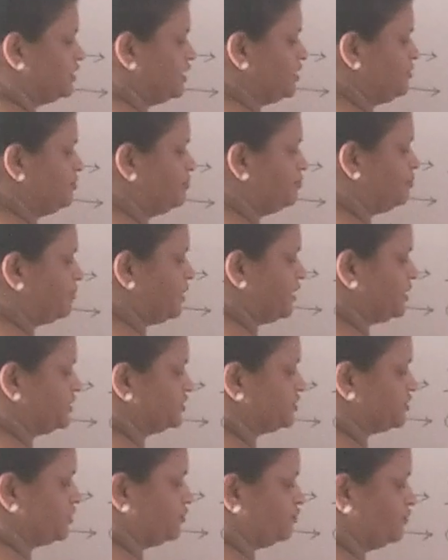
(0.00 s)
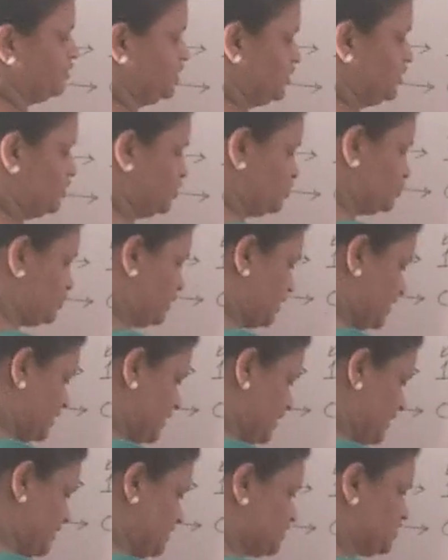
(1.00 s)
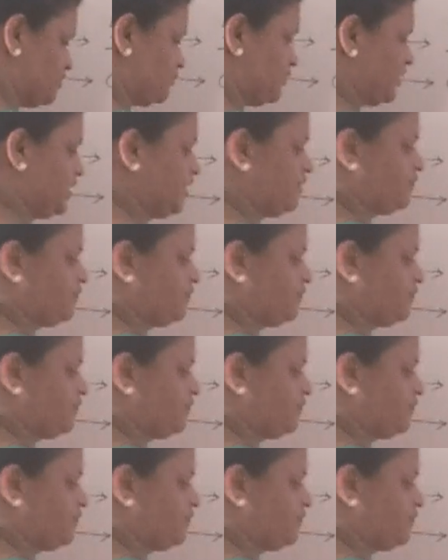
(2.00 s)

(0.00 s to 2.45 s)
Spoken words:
then minus half. So at least one